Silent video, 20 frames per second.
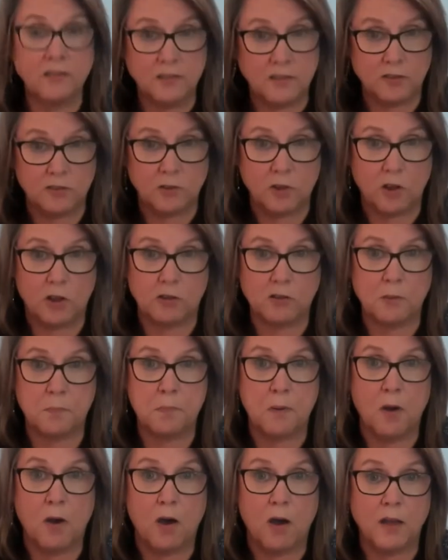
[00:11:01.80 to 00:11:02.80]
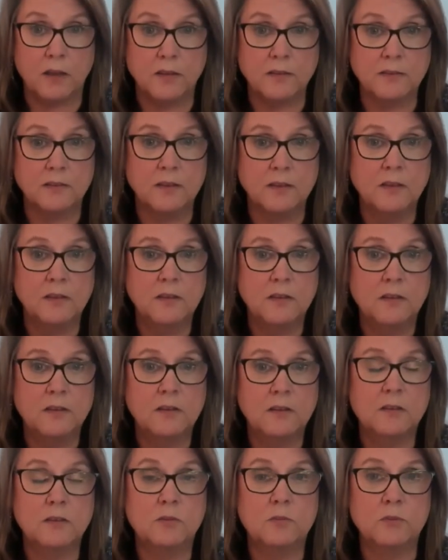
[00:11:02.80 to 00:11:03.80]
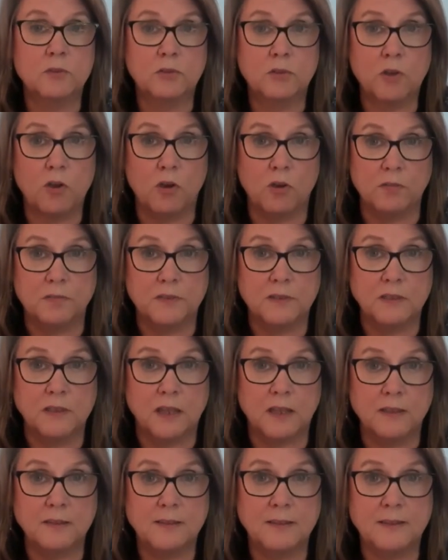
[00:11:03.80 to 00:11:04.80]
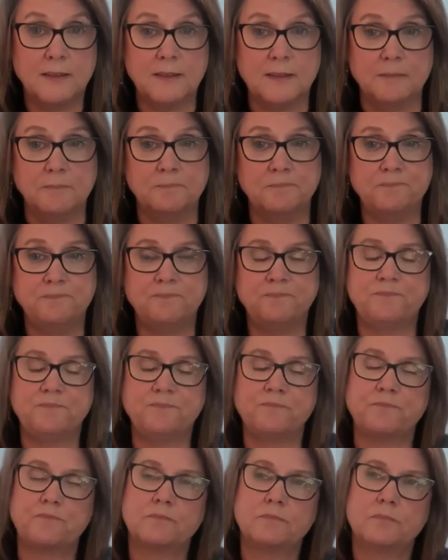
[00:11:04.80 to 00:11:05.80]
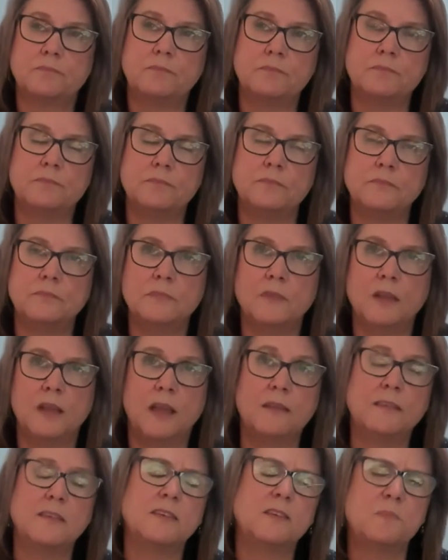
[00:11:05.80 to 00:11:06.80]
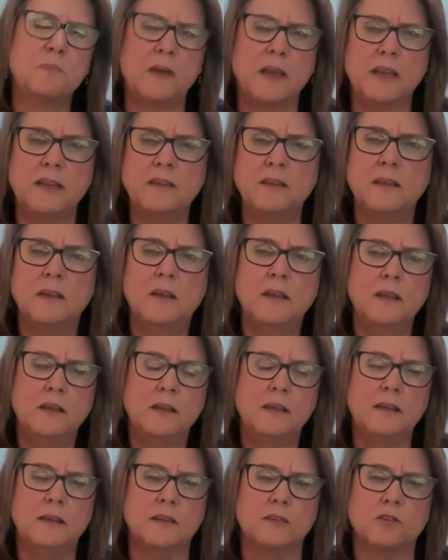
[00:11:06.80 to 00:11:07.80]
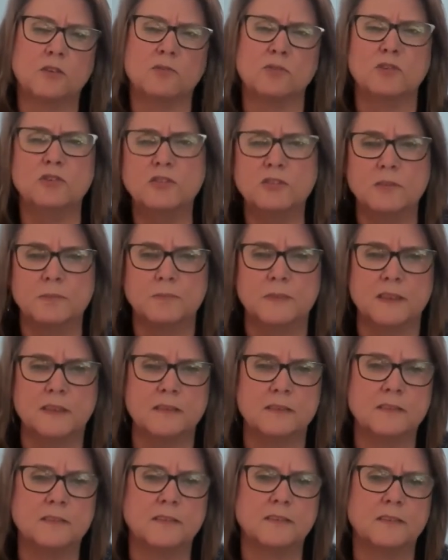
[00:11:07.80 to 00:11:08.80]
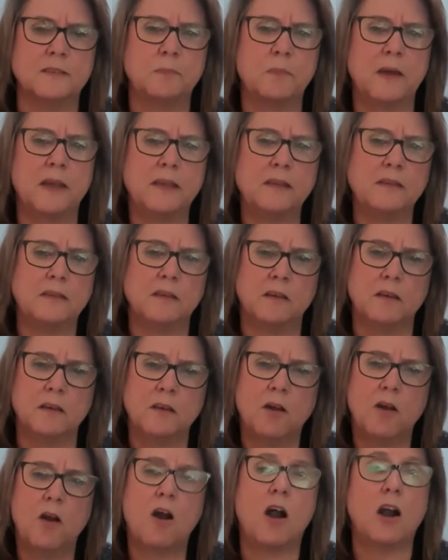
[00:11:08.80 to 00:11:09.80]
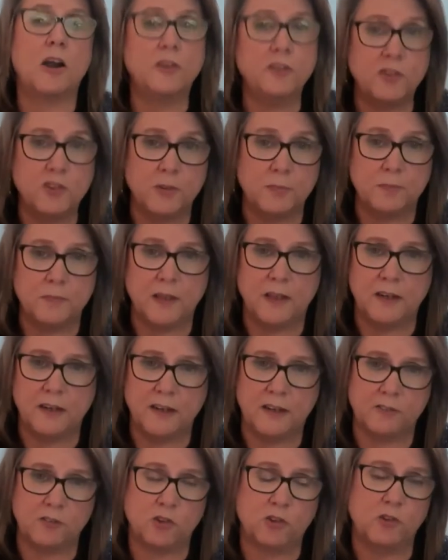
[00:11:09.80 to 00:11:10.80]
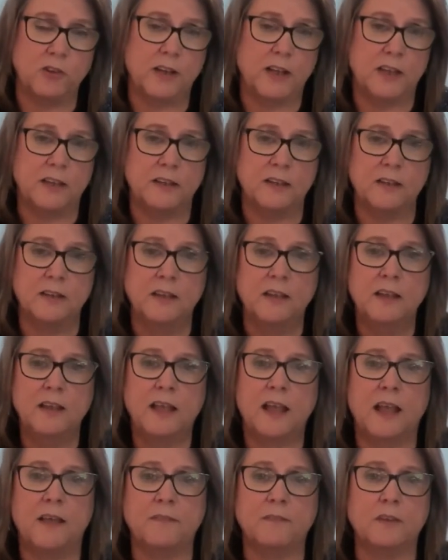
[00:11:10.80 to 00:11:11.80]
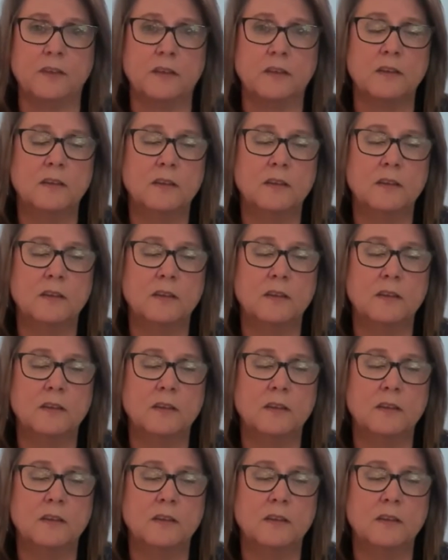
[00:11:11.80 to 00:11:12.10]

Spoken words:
us all to pause was COVID-19. And despite its gruesomeness, despite the hardship that it has created and the